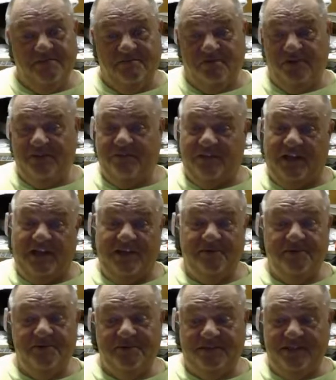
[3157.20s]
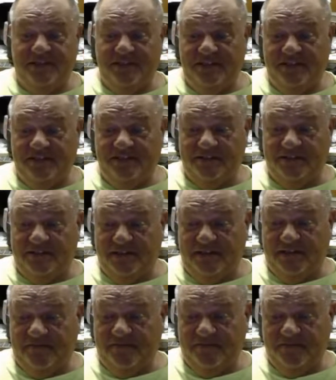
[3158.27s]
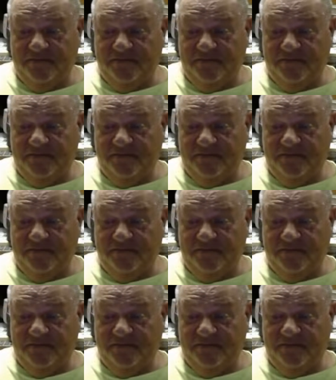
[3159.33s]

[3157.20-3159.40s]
pre-flight routine and stuff,